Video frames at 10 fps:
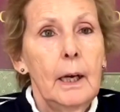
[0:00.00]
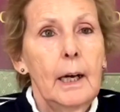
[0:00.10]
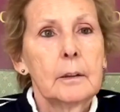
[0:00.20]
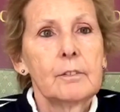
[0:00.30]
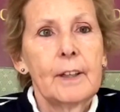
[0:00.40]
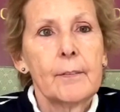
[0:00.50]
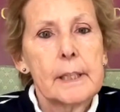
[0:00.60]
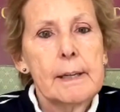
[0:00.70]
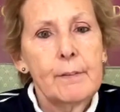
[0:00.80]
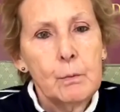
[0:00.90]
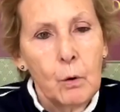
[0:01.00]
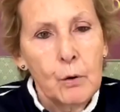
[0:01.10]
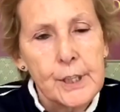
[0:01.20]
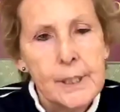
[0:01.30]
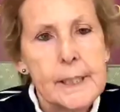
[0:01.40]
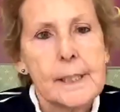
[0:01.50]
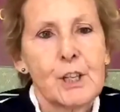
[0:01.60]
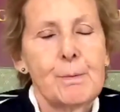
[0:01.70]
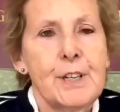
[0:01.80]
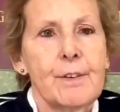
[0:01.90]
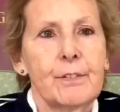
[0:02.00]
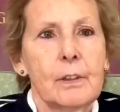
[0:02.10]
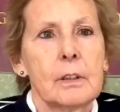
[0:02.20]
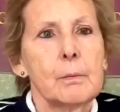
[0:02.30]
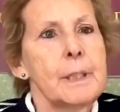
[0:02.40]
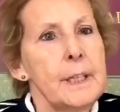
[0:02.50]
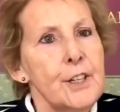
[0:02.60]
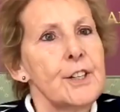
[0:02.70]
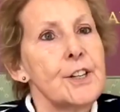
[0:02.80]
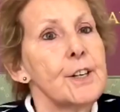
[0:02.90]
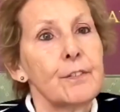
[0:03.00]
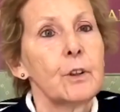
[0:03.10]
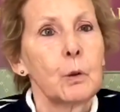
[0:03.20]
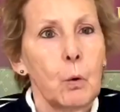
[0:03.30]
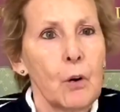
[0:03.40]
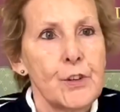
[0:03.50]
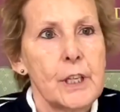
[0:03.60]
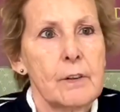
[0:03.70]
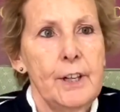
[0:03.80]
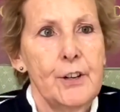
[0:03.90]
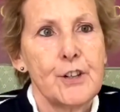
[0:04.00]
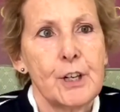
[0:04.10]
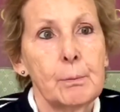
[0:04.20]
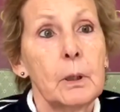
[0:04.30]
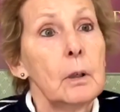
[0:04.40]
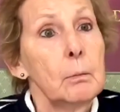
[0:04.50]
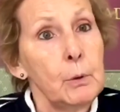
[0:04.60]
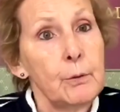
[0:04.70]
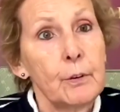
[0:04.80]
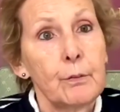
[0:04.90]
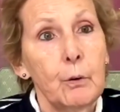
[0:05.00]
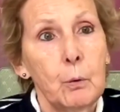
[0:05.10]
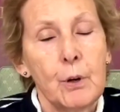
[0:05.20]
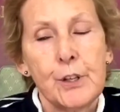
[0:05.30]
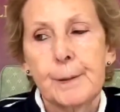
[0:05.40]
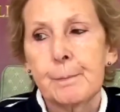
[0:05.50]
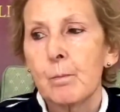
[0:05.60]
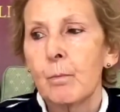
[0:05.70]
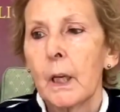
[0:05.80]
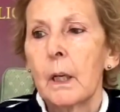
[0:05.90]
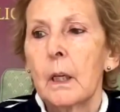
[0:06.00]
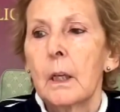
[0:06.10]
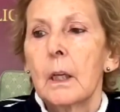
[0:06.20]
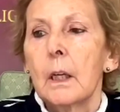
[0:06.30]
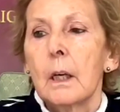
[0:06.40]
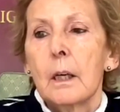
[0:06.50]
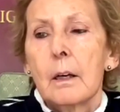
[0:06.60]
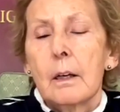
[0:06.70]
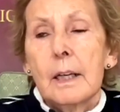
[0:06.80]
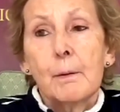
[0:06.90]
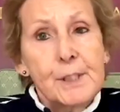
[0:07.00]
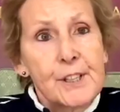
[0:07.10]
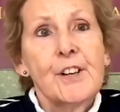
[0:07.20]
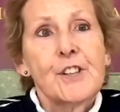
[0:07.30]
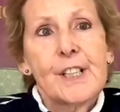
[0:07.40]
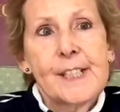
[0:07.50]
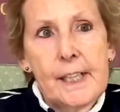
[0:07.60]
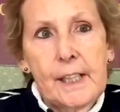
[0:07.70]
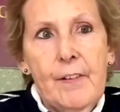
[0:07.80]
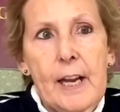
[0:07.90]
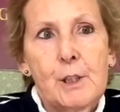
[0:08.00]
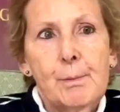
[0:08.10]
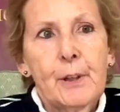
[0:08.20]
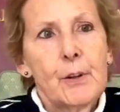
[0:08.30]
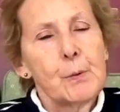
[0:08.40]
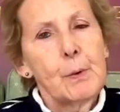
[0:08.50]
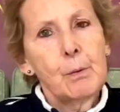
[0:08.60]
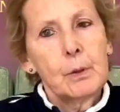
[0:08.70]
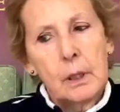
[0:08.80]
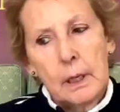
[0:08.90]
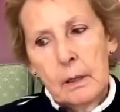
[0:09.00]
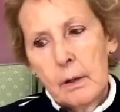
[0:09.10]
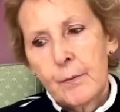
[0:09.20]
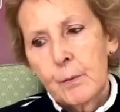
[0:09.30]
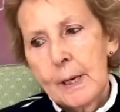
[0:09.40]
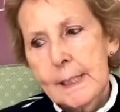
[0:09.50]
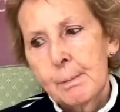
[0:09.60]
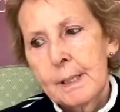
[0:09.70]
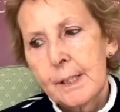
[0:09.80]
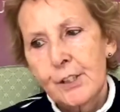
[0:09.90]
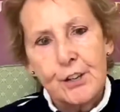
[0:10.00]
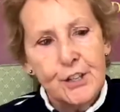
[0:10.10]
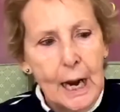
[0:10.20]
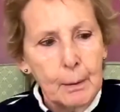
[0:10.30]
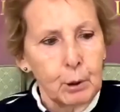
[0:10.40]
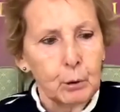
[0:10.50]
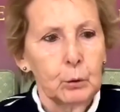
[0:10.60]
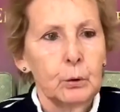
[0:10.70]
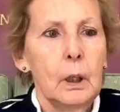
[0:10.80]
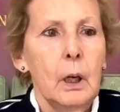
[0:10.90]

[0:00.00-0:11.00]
and the fact that if we wanted things to be different, that we needed a different quality of leadership moving forward. It was an interesting event because we were at Westminster Chapel,